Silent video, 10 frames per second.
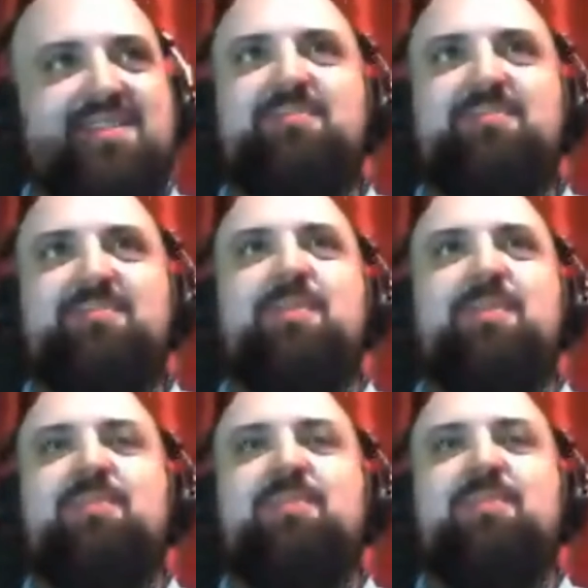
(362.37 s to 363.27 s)
so many
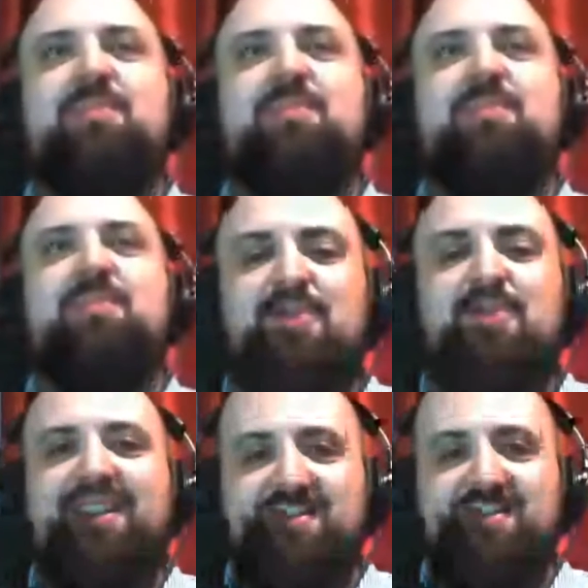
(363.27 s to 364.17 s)
people move, and it's
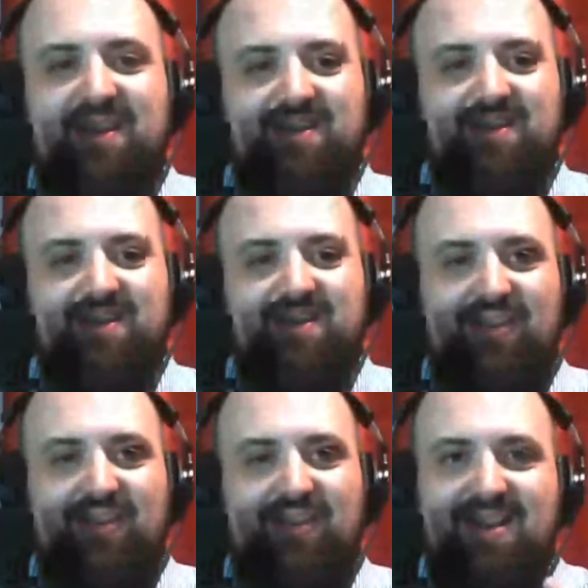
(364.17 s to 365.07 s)
been an experience
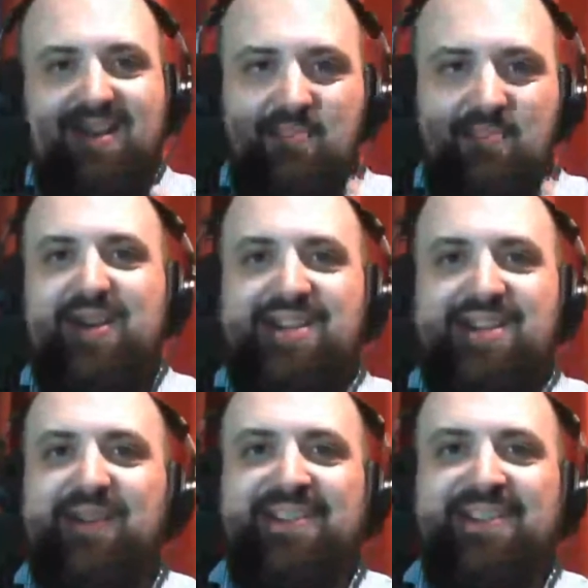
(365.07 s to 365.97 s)
pretty
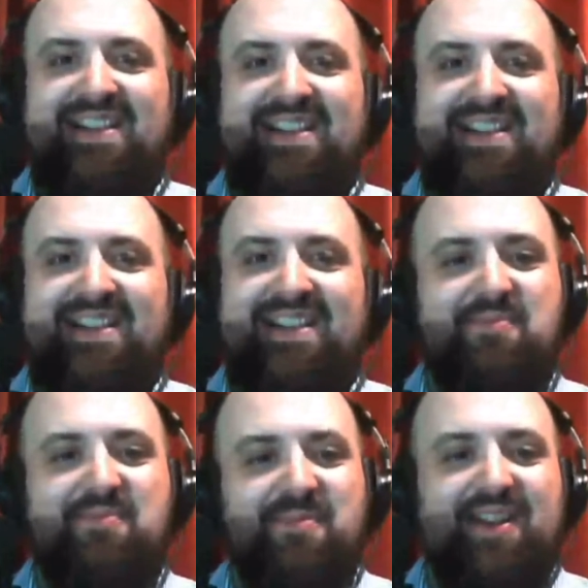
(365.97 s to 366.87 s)
similar to that, to be
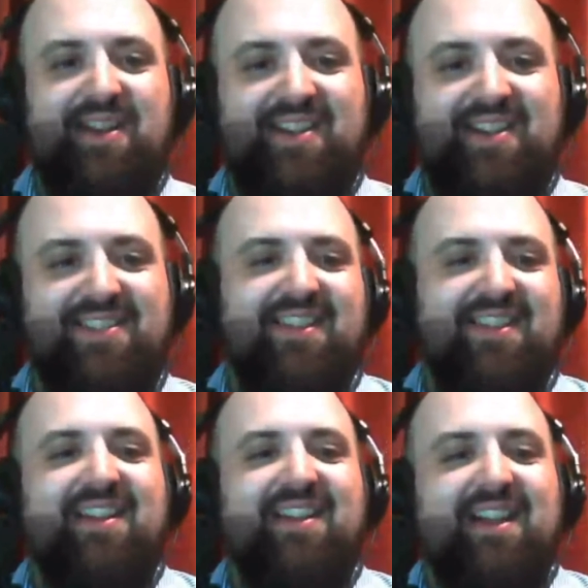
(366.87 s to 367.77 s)
quite honest.
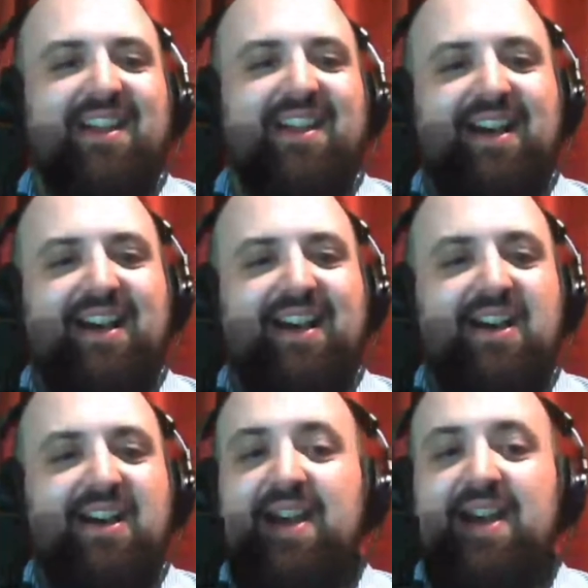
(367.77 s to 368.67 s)
Oh
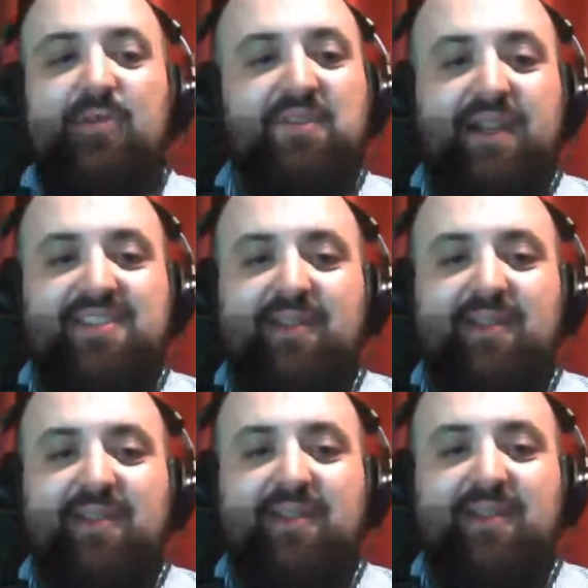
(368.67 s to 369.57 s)
yeah, and craft beer is
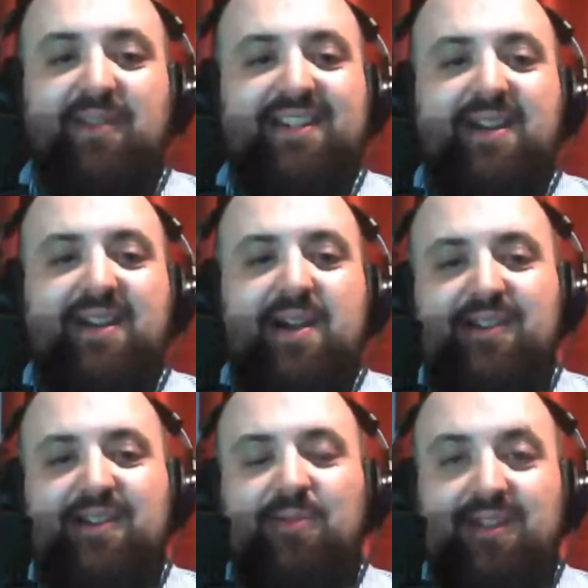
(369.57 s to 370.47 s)
something I talk about and
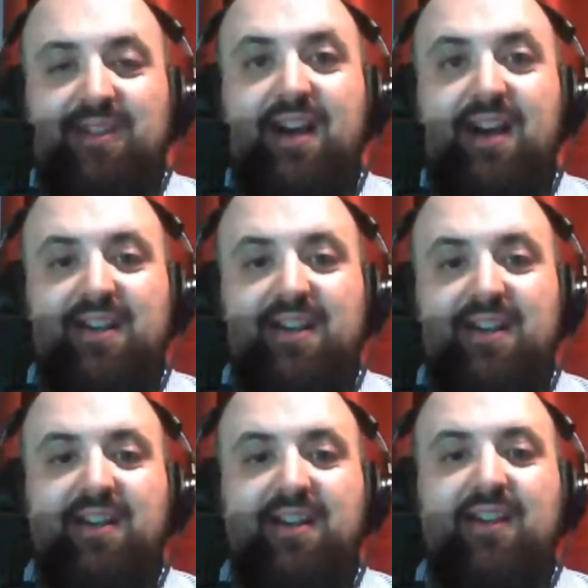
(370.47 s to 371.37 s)
explore a
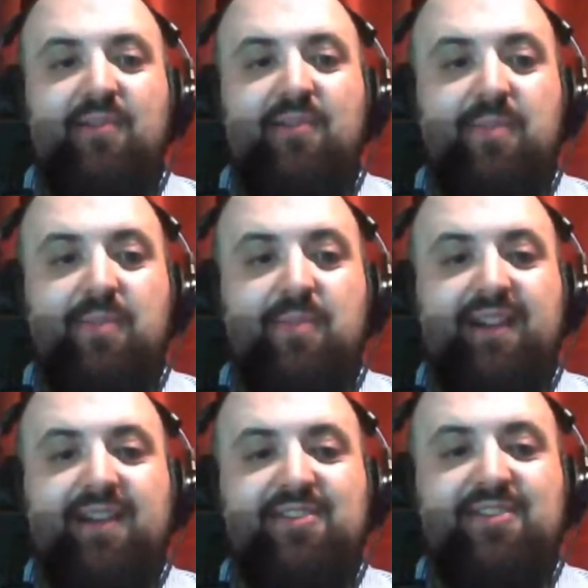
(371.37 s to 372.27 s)
ton with
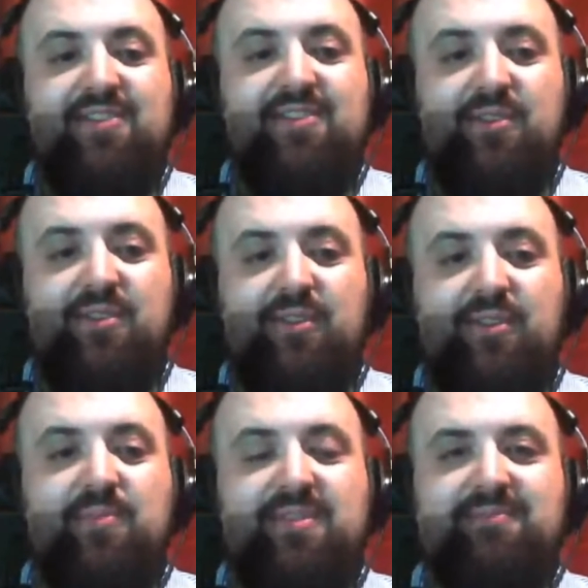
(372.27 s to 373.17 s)
my social
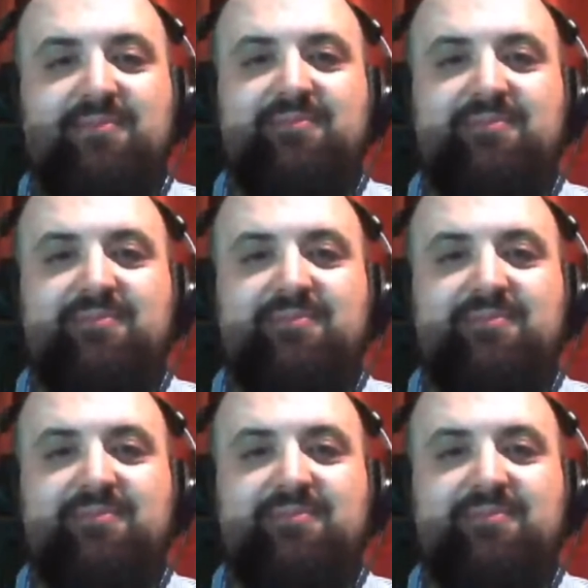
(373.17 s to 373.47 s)
groups.